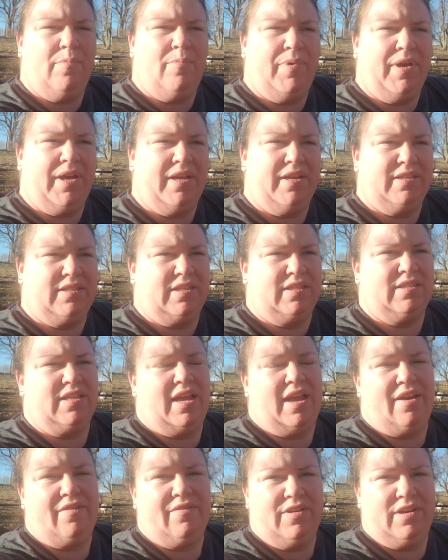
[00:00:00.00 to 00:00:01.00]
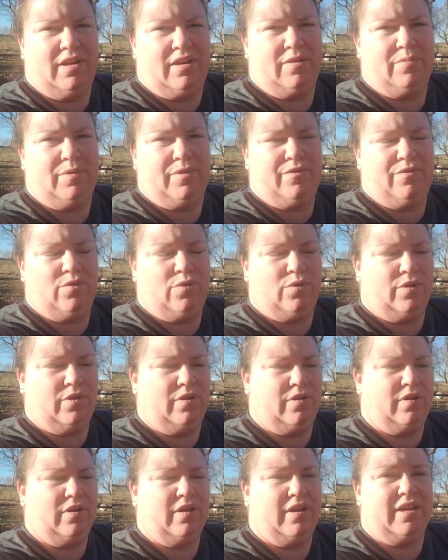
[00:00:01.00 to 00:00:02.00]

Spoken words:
but since they haven't done it before,